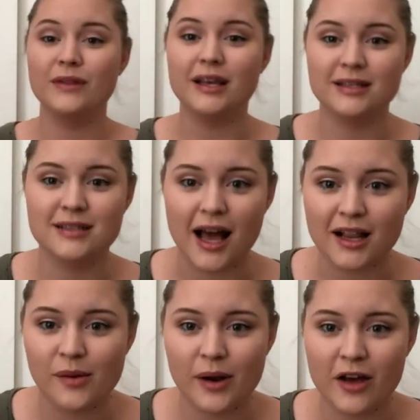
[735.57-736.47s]

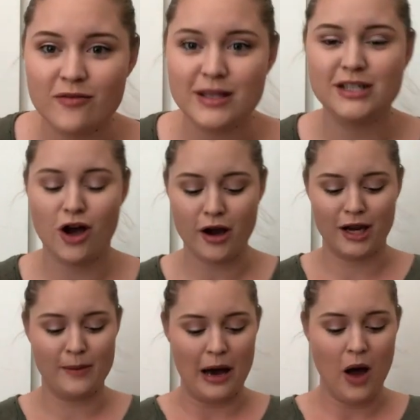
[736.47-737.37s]
exactly what I've been
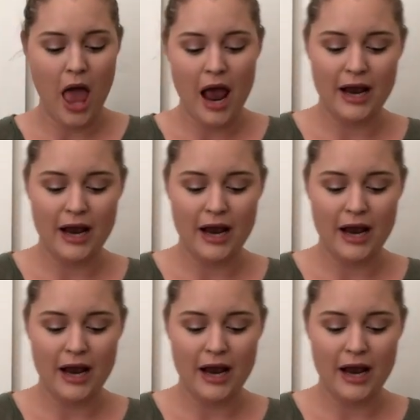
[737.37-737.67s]
talking about,